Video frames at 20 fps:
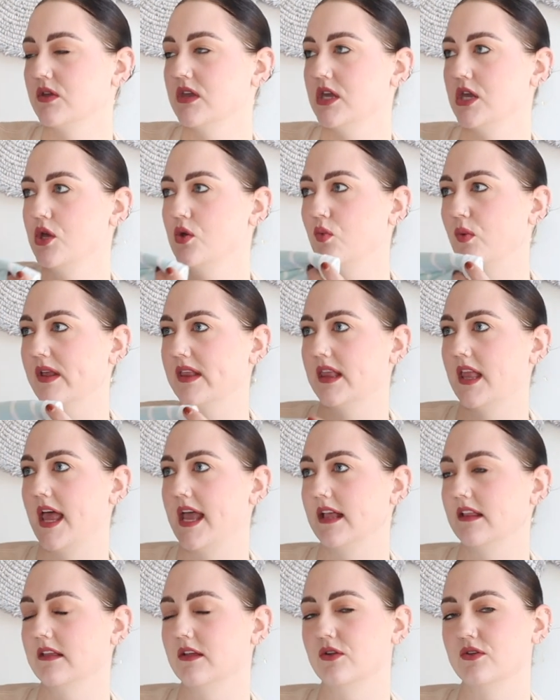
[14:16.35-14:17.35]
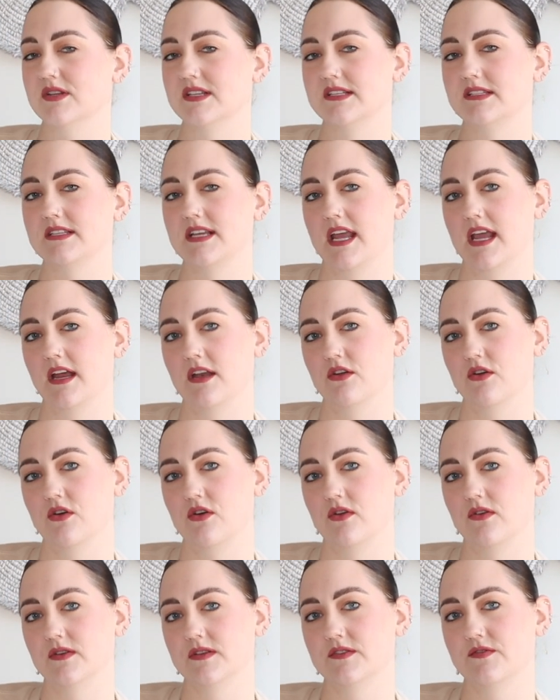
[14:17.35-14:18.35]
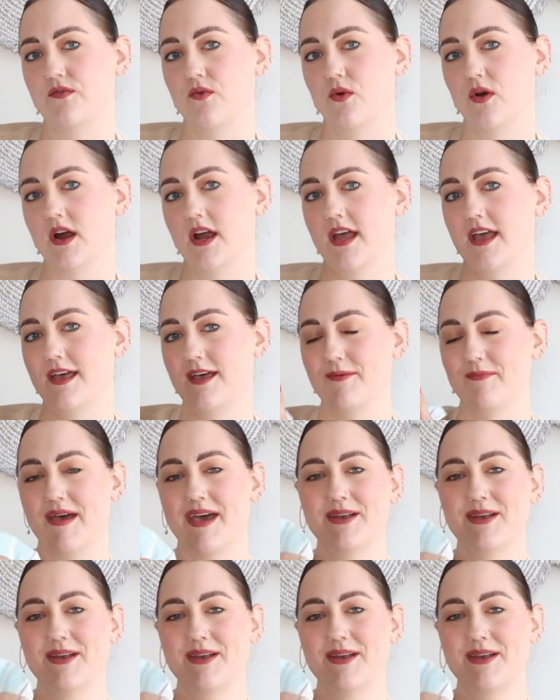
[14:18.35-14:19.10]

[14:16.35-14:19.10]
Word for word: cute with like little sandals for him